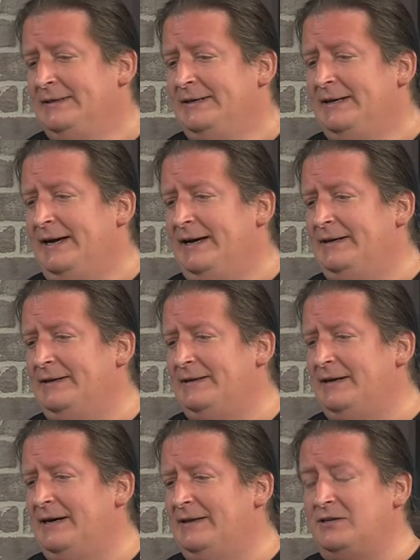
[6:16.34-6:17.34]
and
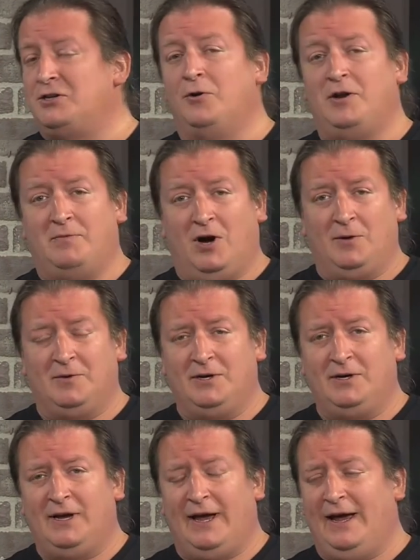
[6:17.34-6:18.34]
uh, that Tony
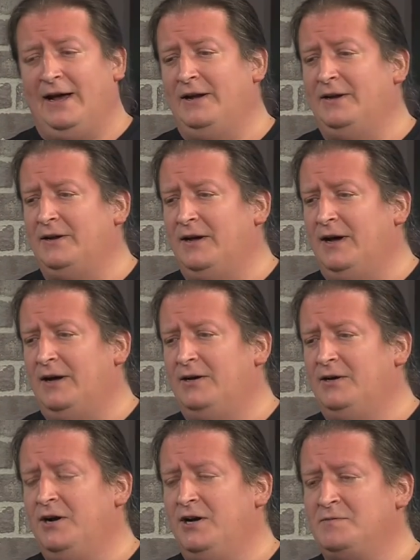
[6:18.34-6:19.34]
Barber and uh,
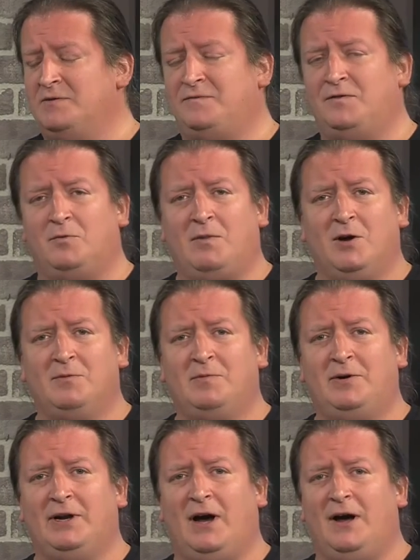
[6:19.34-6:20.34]
her husband Phil Barber
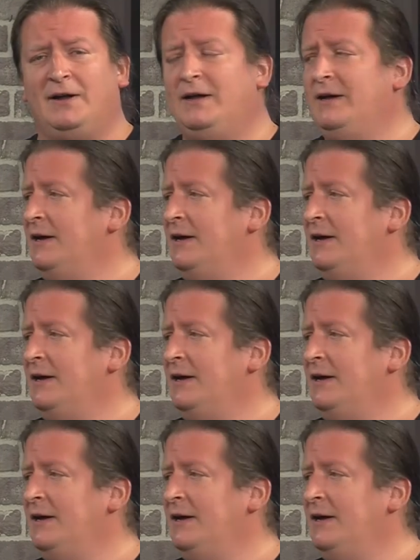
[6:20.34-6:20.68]
right. put on,